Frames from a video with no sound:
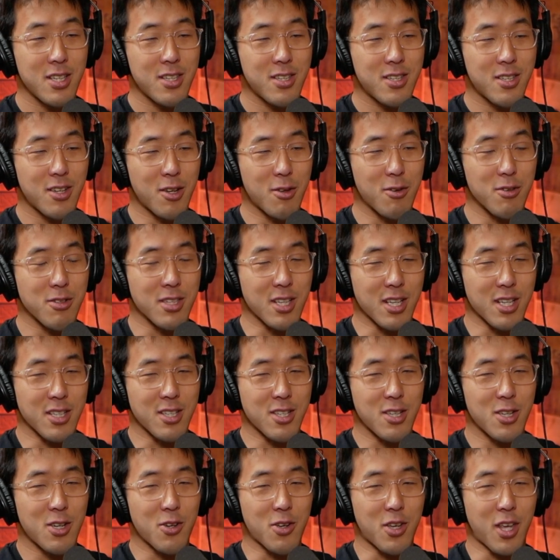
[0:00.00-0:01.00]
Tommy was like, "Is
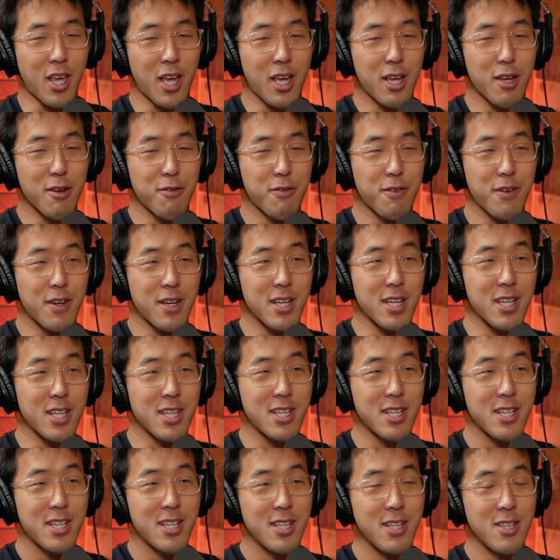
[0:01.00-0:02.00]
it okay if
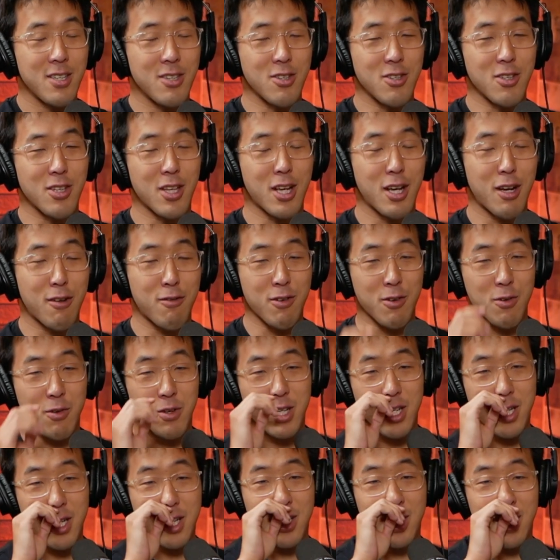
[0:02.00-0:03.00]
I do that every
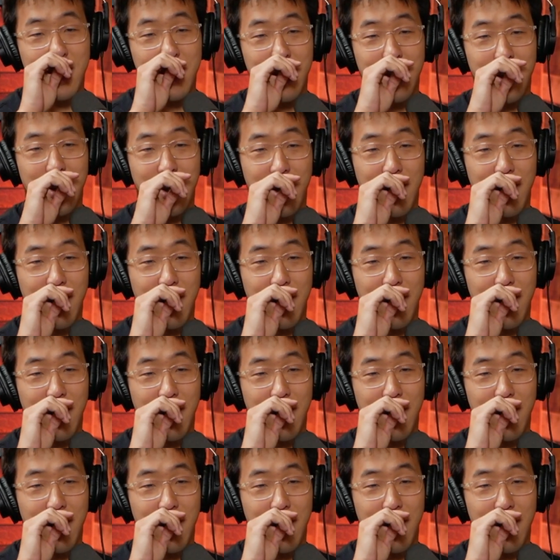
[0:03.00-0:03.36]
week?"